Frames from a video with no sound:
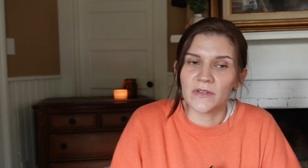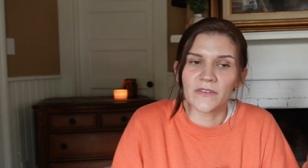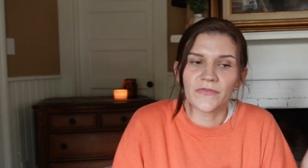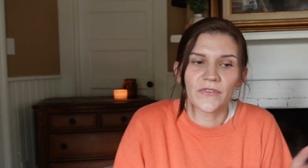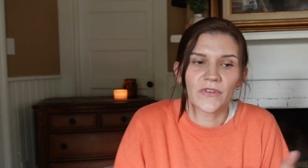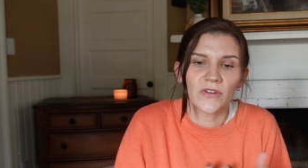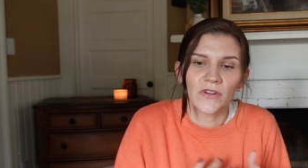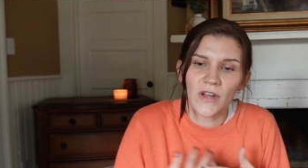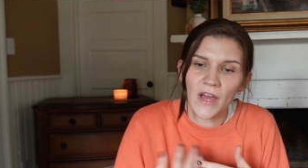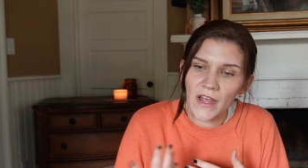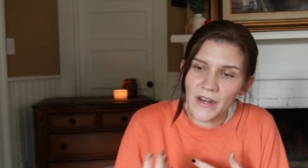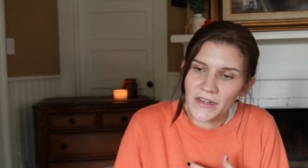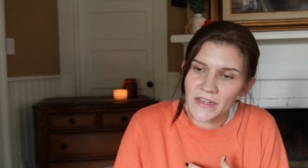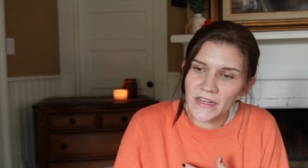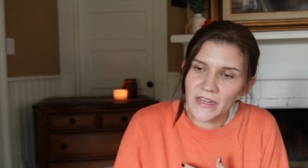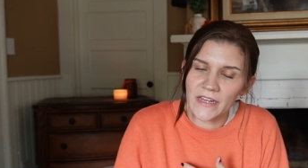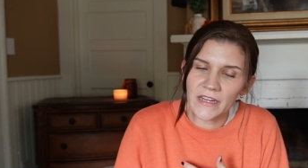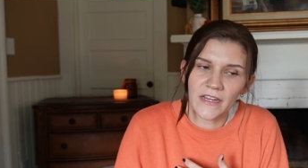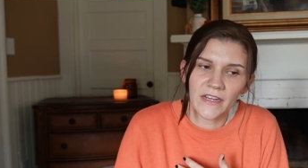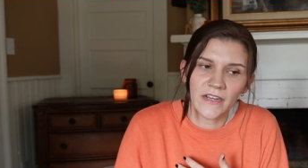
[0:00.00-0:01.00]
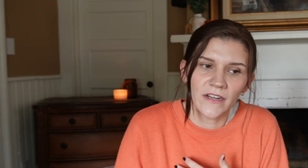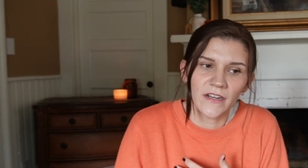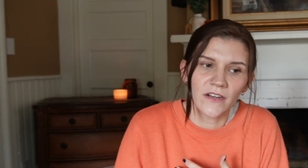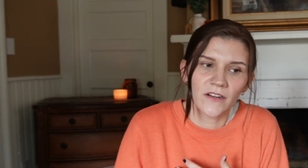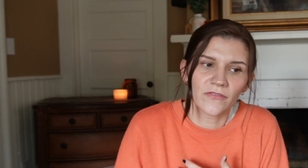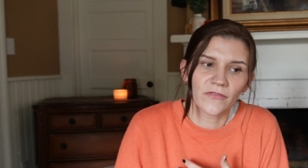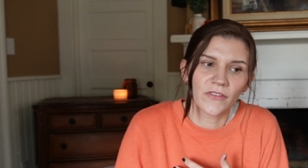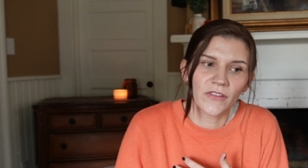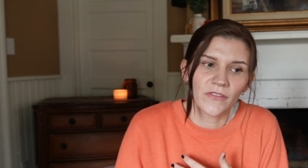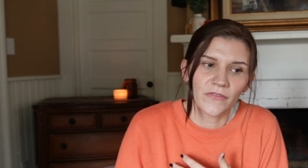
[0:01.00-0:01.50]
If you're not
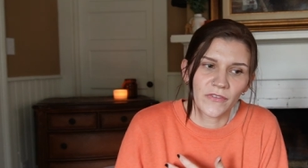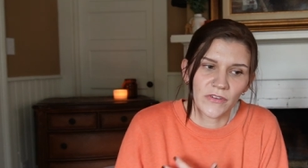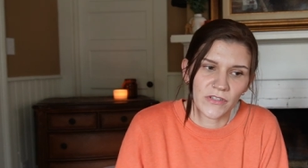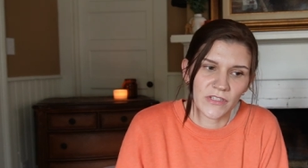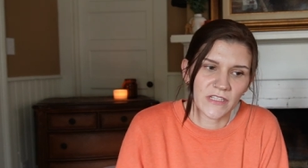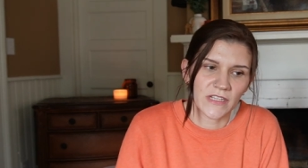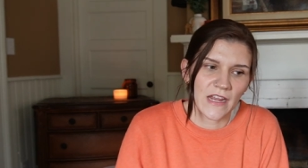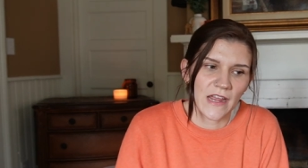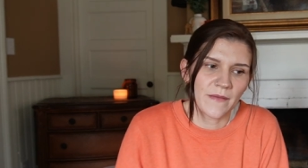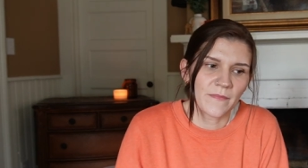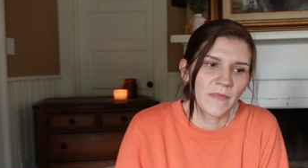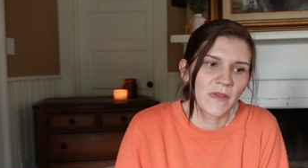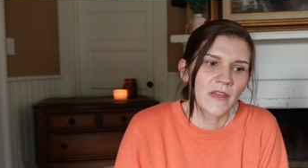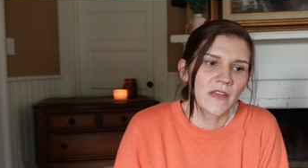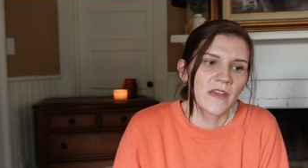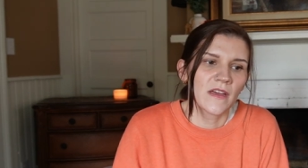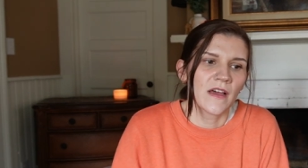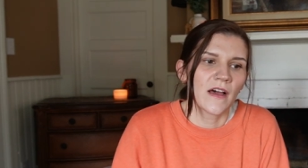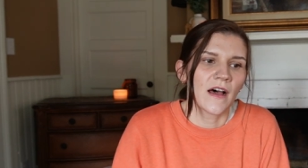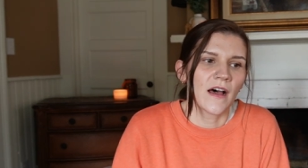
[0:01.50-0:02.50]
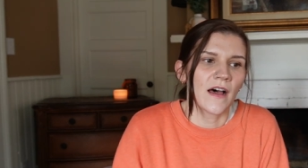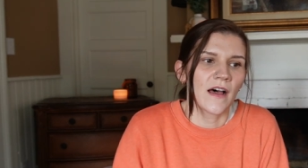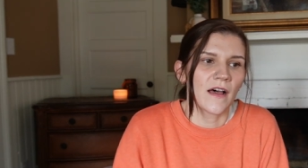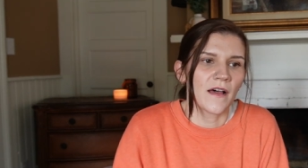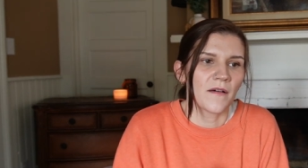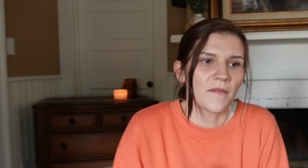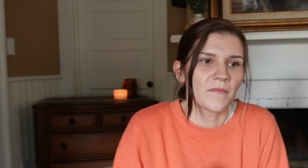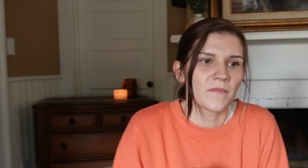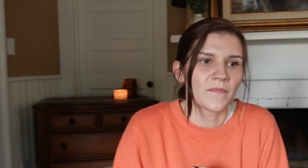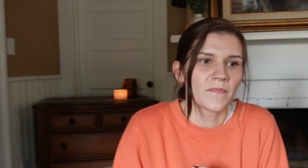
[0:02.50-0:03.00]
here for the first time,
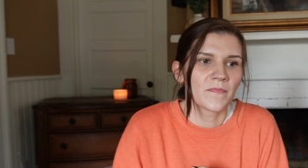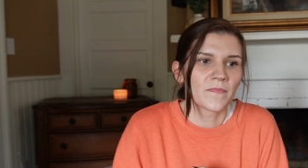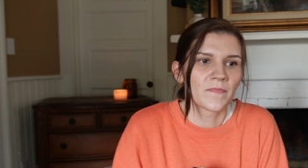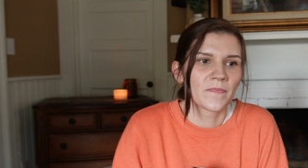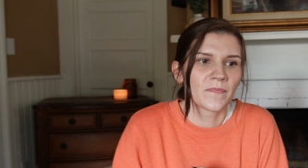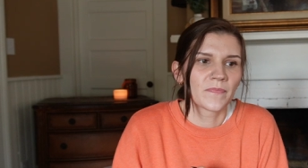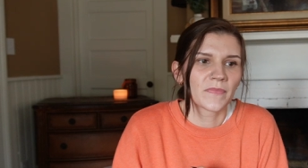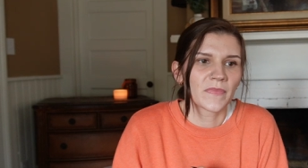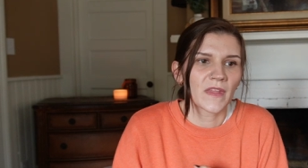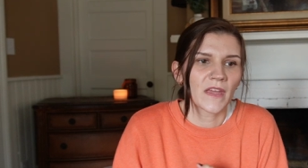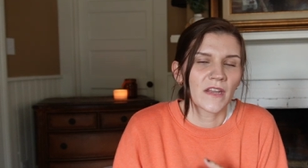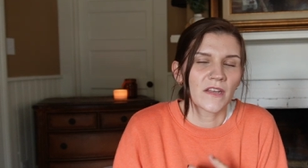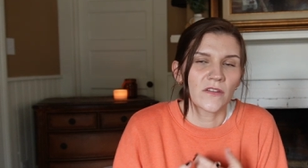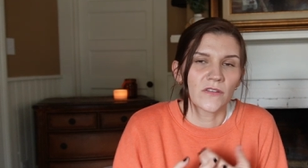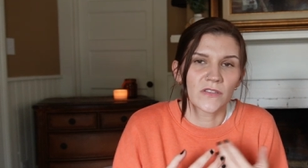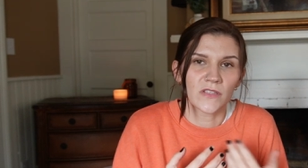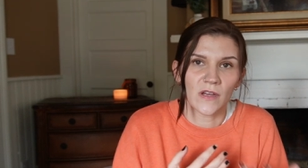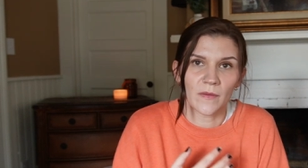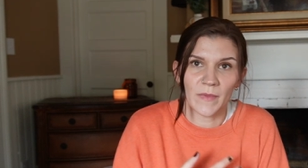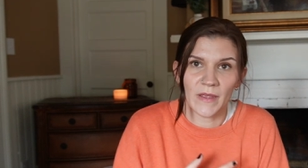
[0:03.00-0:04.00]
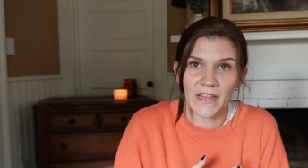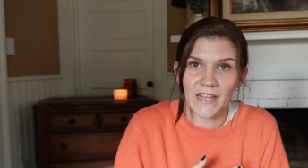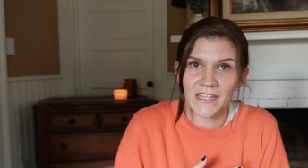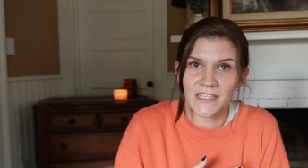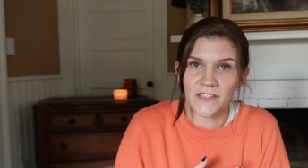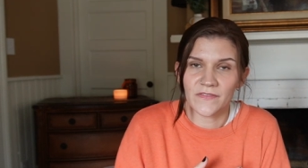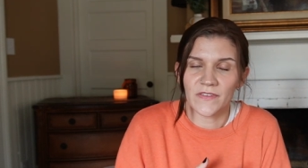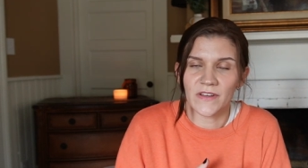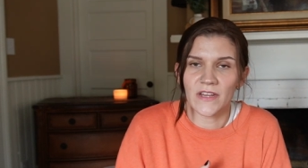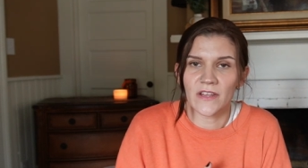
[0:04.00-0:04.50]
um, and you saw my
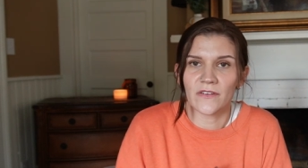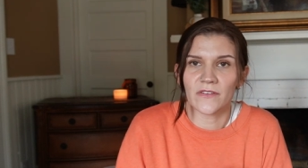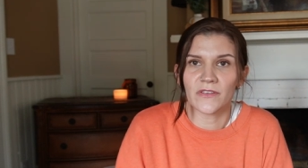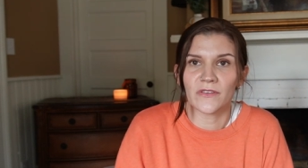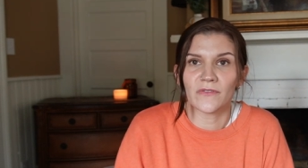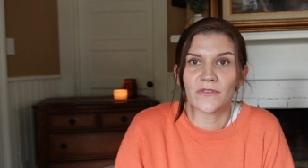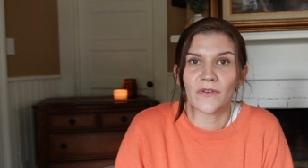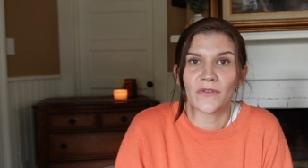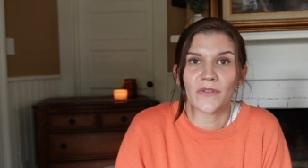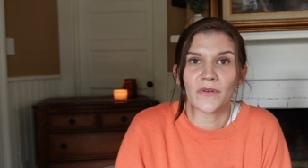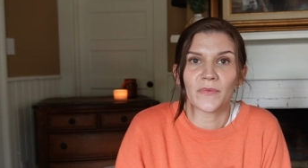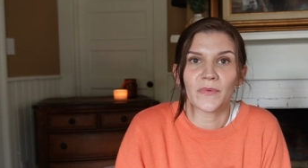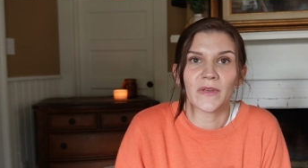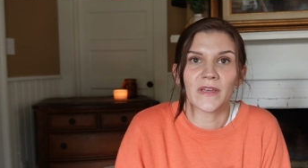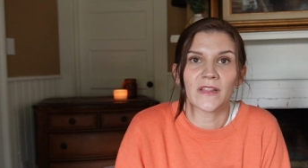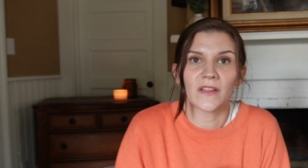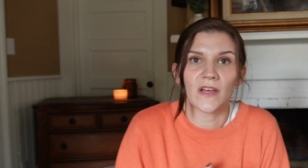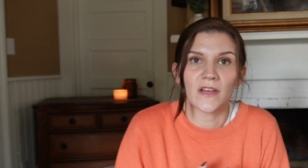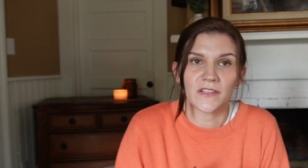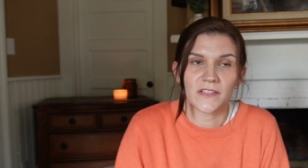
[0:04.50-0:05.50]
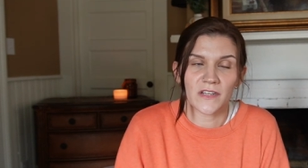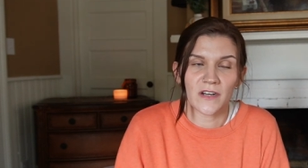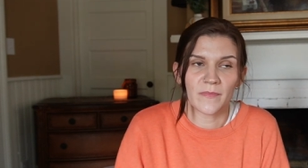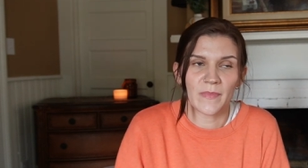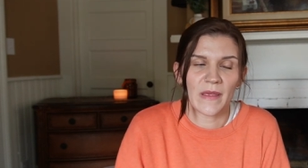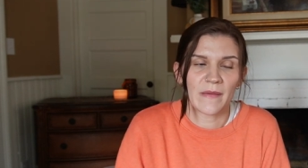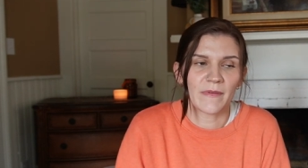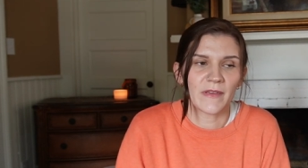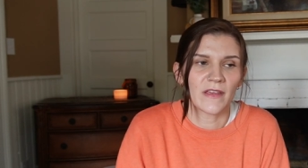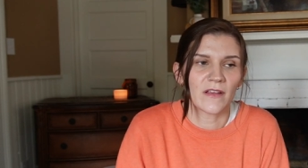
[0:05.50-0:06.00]
last video, you know that we lost our
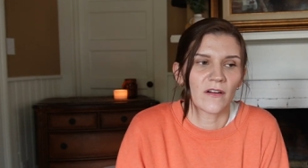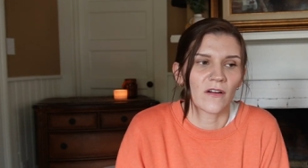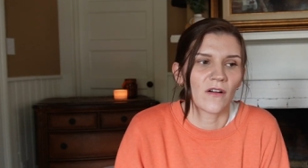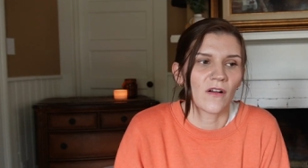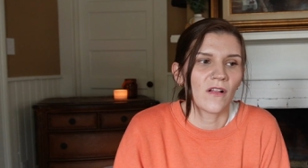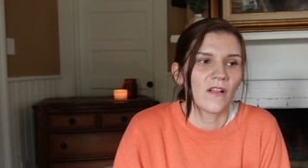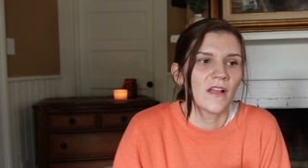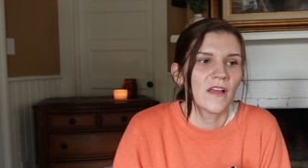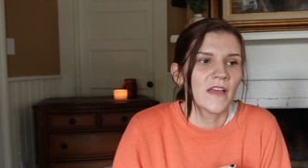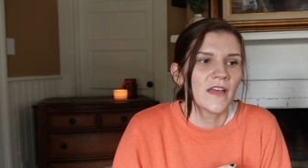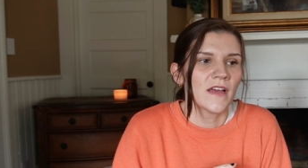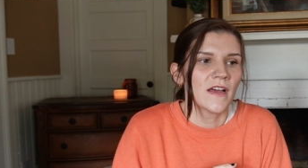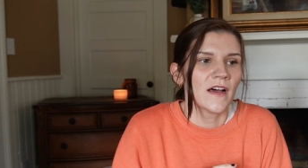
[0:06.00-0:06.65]
baby girl.